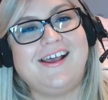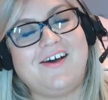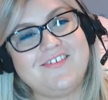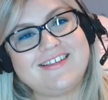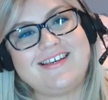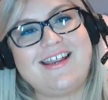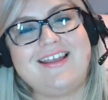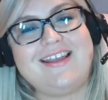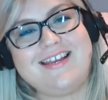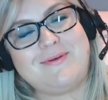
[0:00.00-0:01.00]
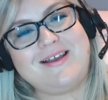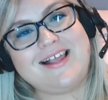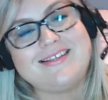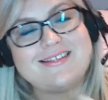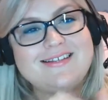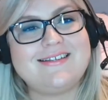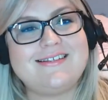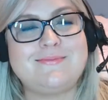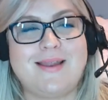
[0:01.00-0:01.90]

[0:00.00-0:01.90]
Obviously, I teach my lessons,